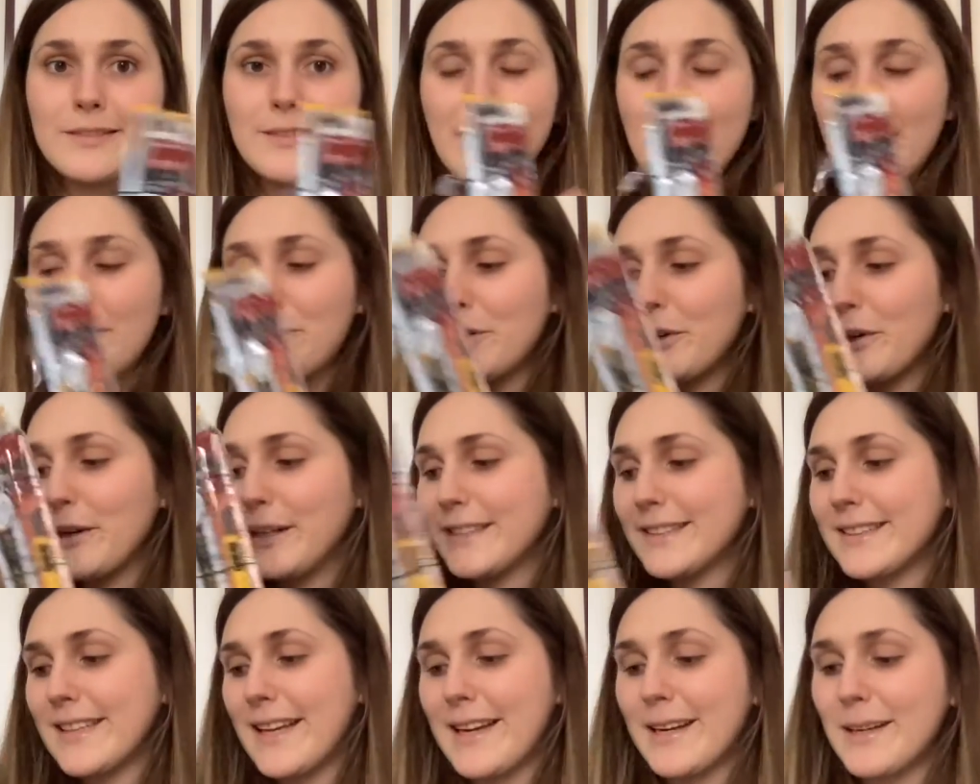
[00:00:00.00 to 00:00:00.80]
I'm very
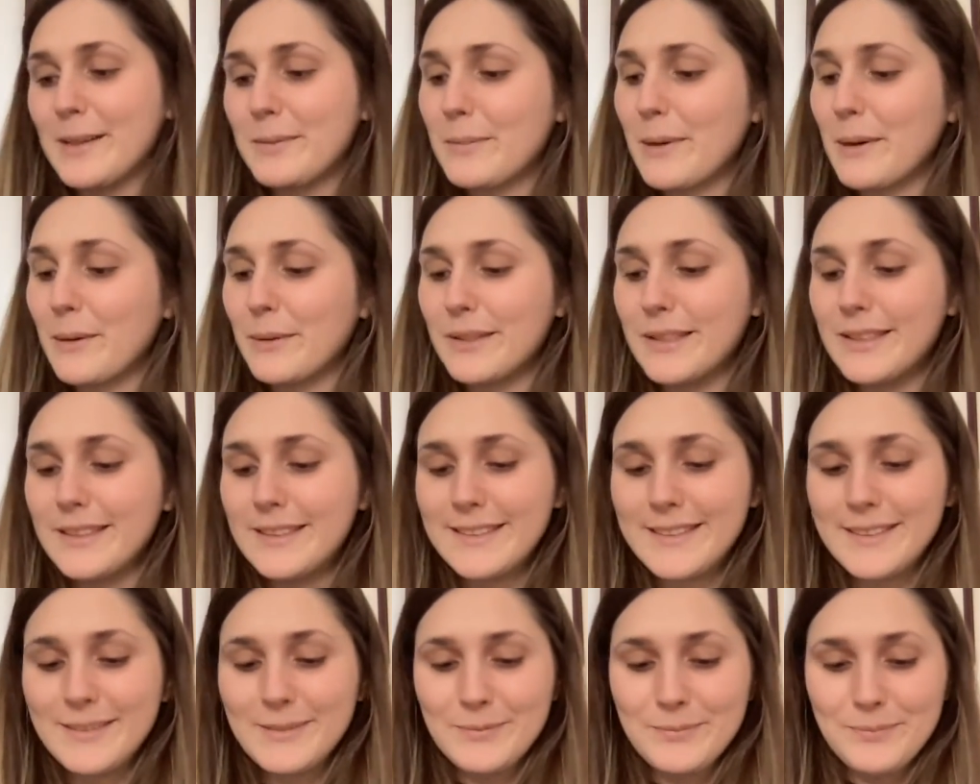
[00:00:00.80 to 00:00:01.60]
excited about
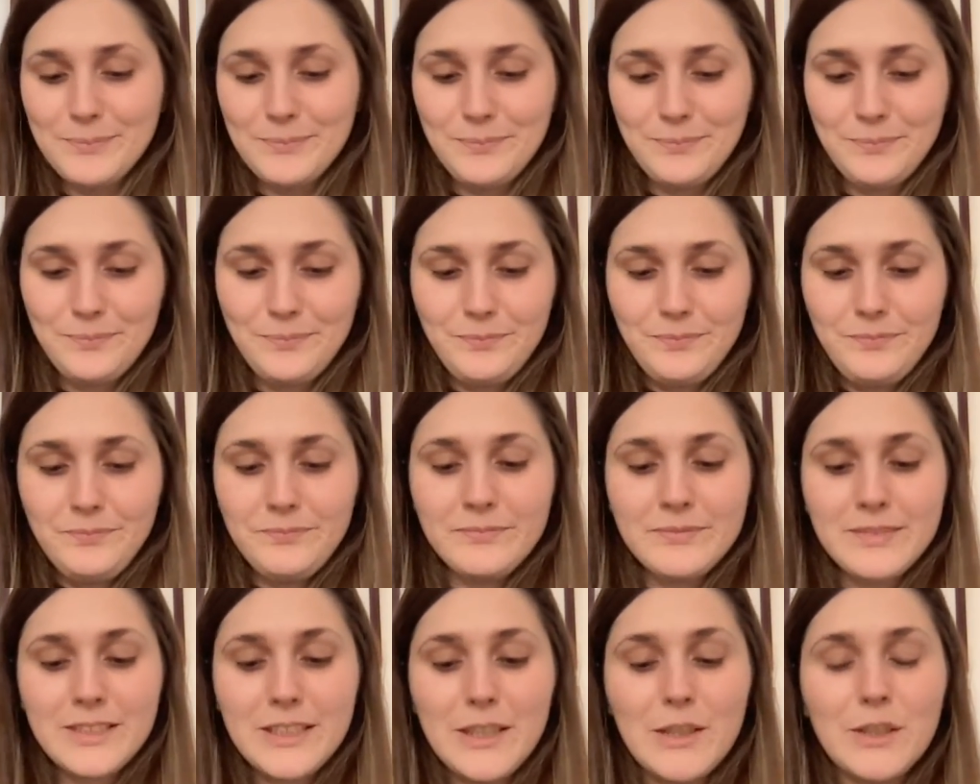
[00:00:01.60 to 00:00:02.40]
this.
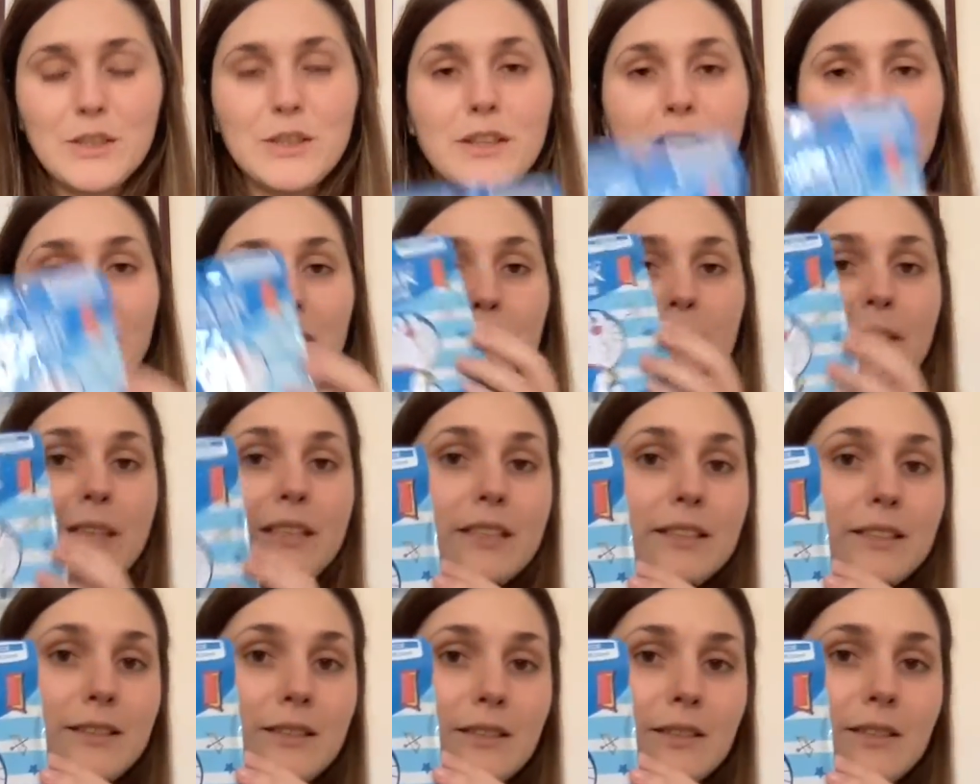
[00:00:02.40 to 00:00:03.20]
She also gave me
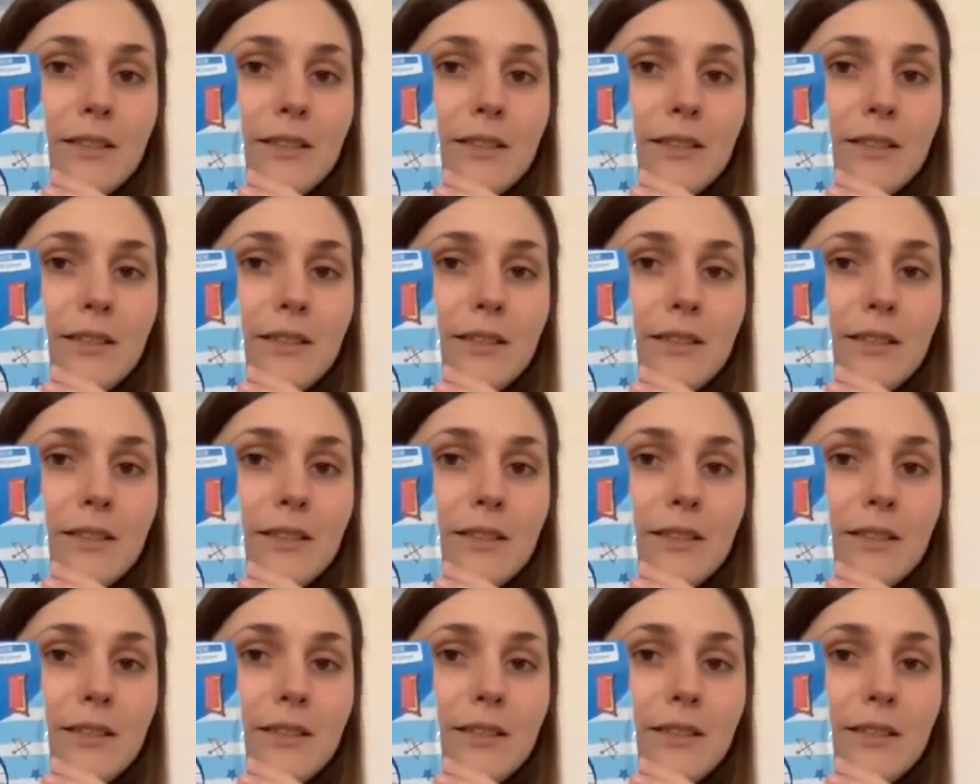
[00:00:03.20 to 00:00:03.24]
this